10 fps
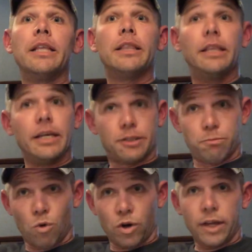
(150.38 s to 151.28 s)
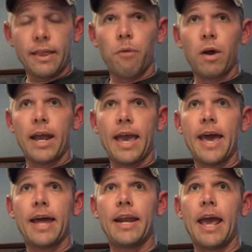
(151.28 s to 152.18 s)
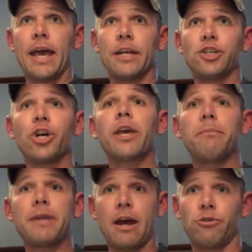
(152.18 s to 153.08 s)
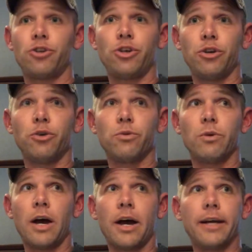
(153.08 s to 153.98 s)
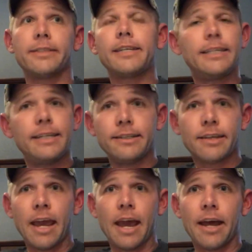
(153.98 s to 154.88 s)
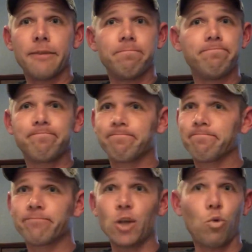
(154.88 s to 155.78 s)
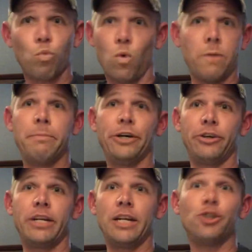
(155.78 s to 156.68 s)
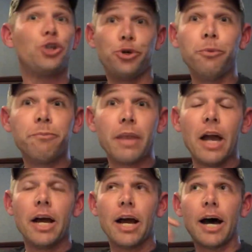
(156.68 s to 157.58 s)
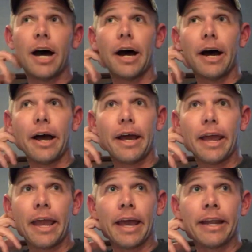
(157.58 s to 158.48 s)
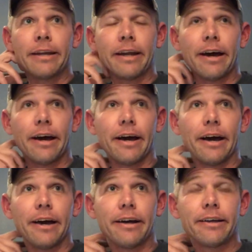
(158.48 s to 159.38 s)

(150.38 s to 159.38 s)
this morning they went ahead and took him down to CT scan 1,000,002, and